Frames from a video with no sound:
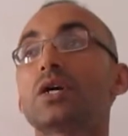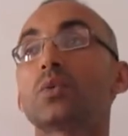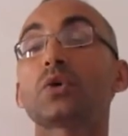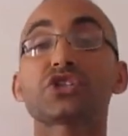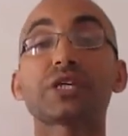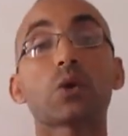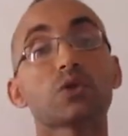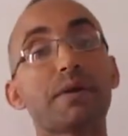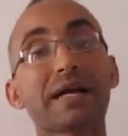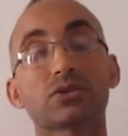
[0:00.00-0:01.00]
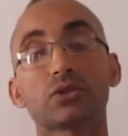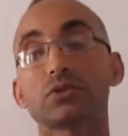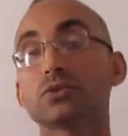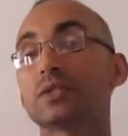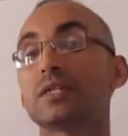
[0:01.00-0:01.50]
which goes back
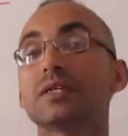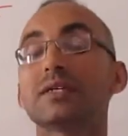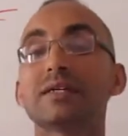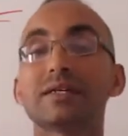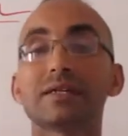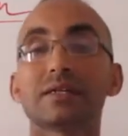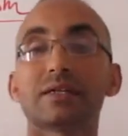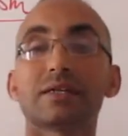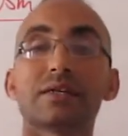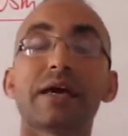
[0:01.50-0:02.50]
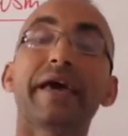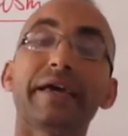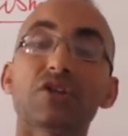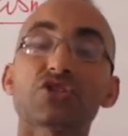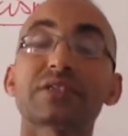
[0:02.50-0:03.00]
to
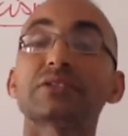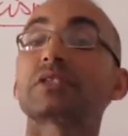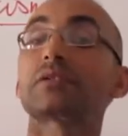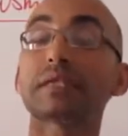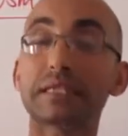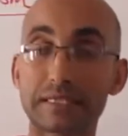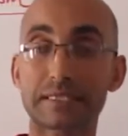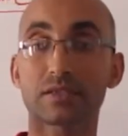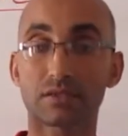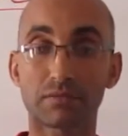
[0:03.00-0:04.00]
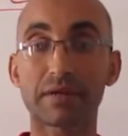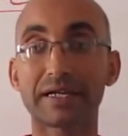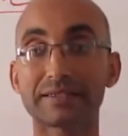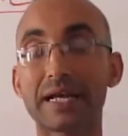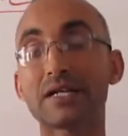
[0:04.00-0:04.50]
ancient Greece,
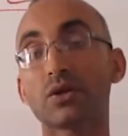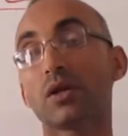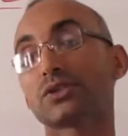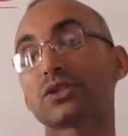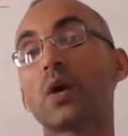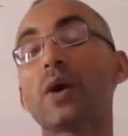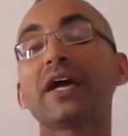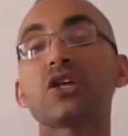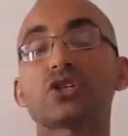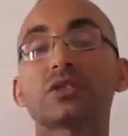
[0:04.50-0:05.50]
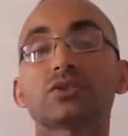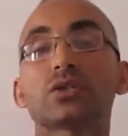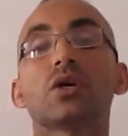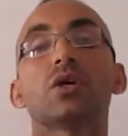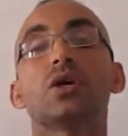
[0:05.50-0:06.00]
and also ancient
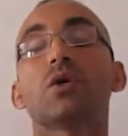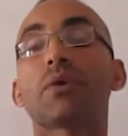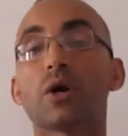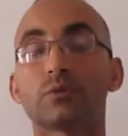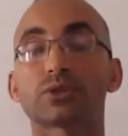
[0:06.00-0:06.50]
Rome.